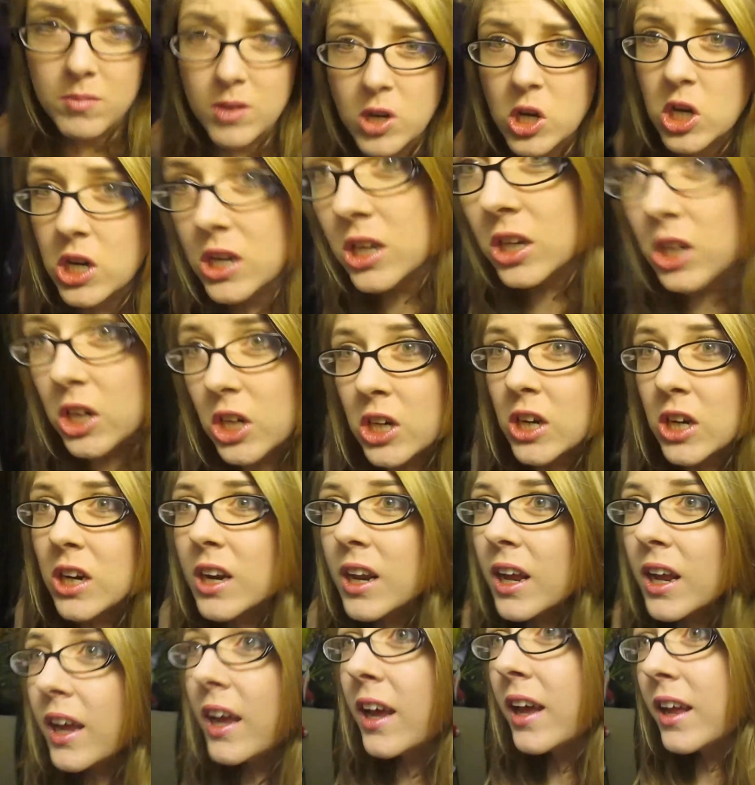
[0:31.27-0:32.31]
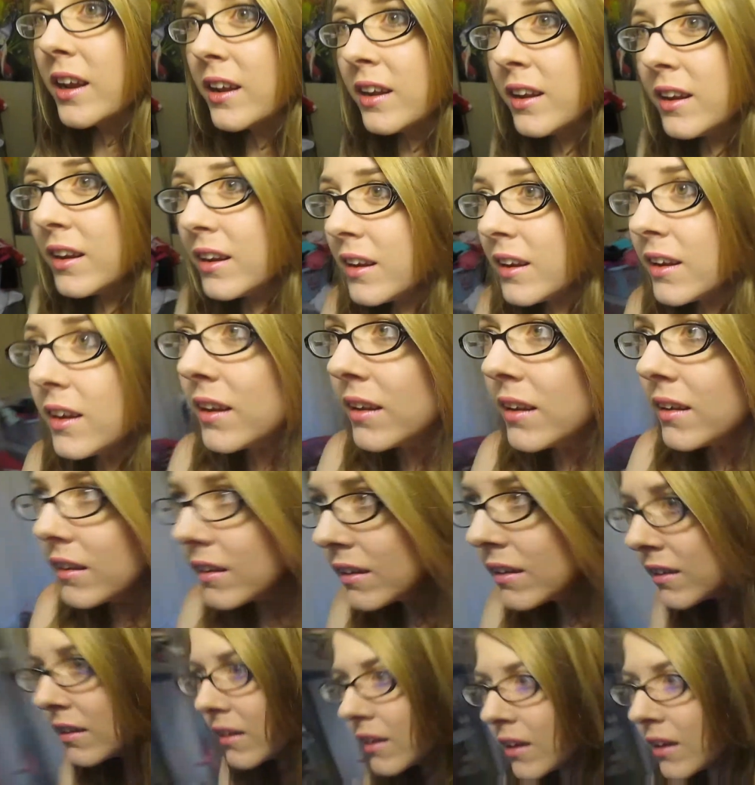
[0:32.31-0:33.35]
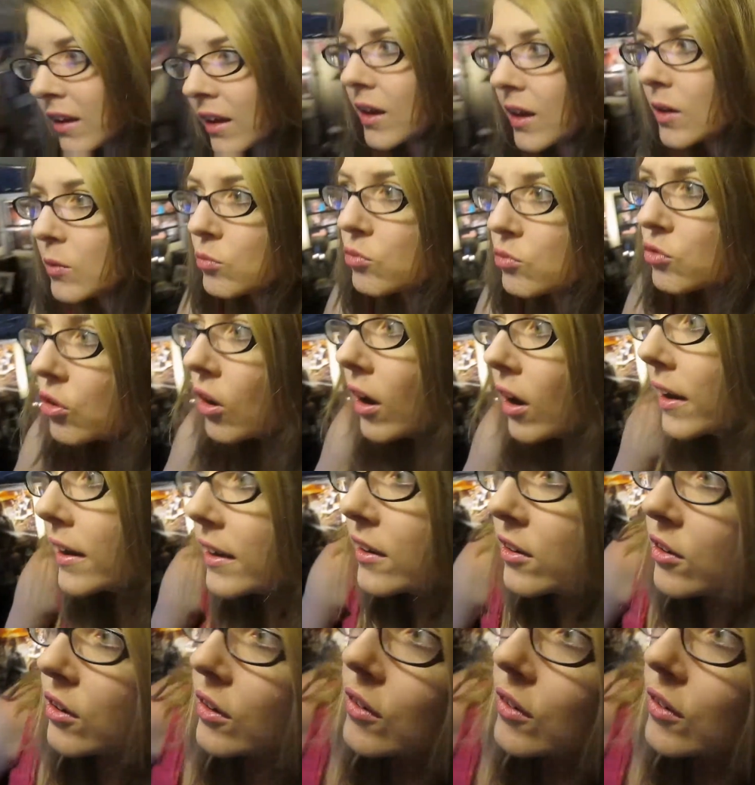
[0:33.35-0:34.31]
I'm a chicken shit, and I'm trying